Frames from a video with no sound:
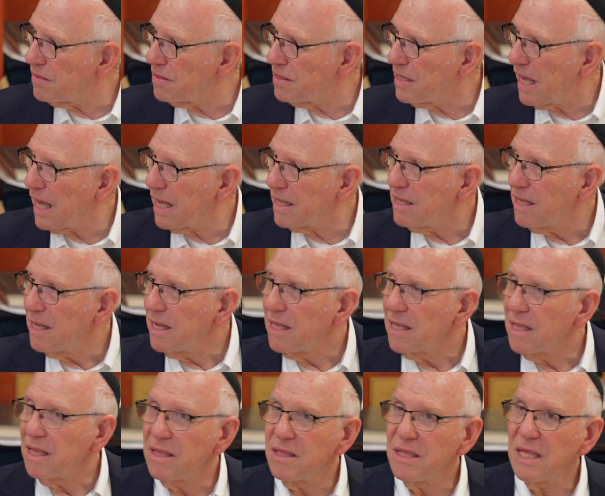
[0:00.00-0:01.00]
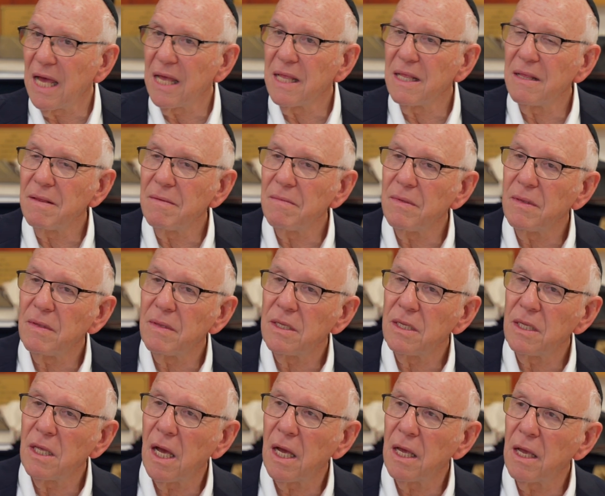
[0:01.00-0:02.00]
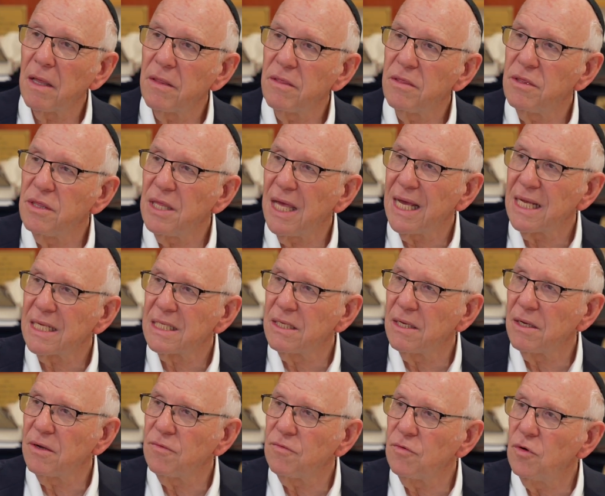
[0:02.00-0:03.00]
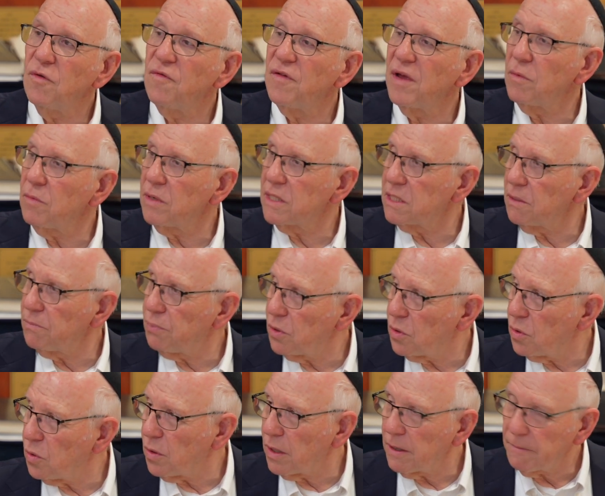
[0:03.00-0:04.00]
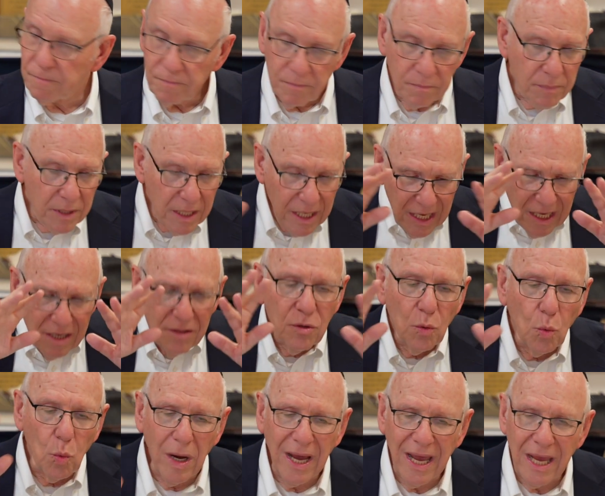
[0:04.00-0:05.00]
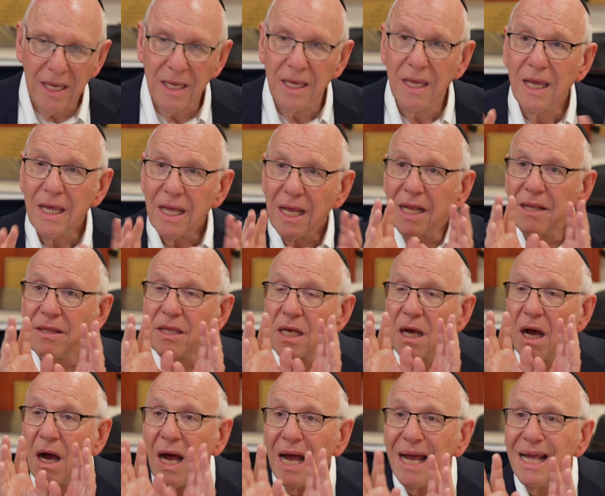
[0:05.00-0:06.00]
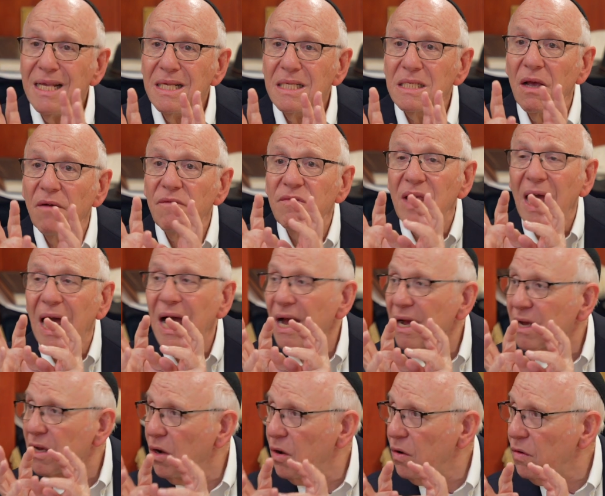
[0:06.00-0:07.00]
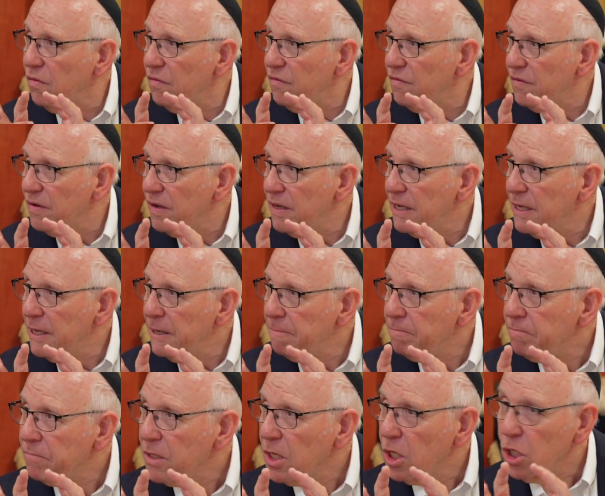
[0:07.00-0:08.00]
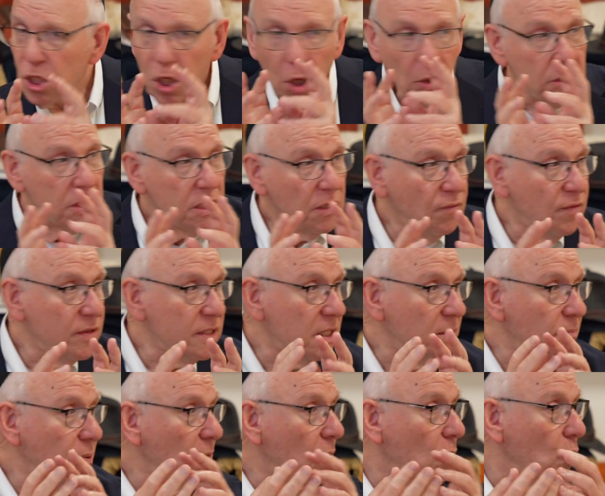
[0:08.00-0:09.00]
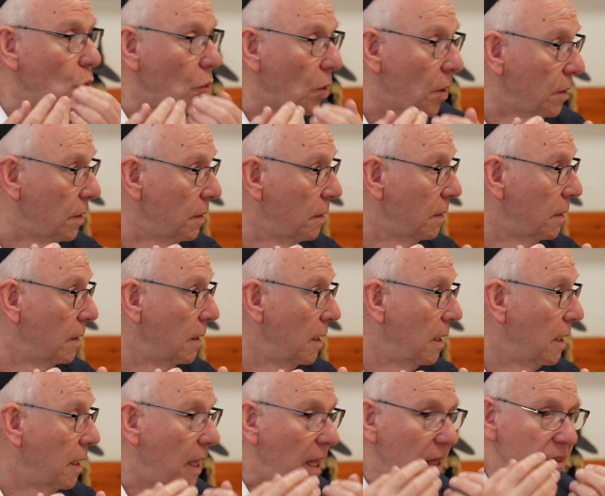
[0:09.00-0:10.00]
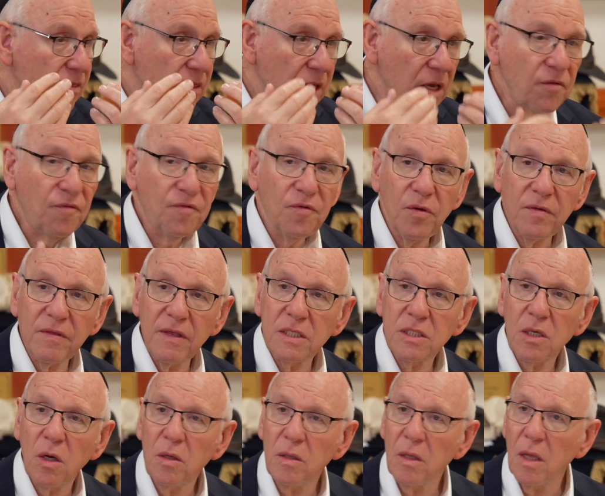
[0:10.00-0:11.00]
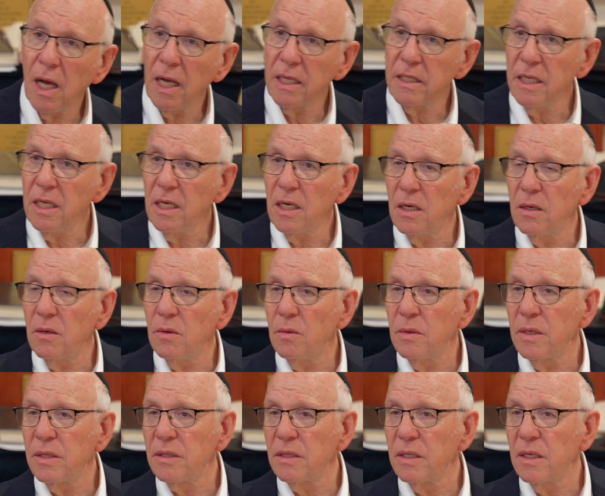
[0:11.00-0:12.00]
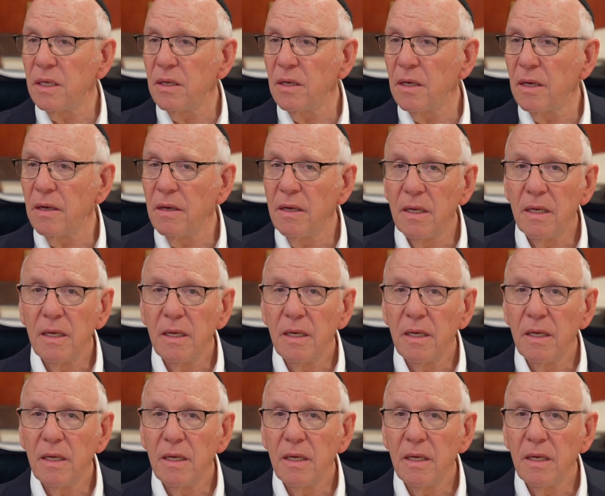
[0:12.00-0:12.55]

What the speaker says: that Reuven was the Bechor. But either way, in the eyes of Yaakov, Yosef was the Bechor, and therefore this whole idea with the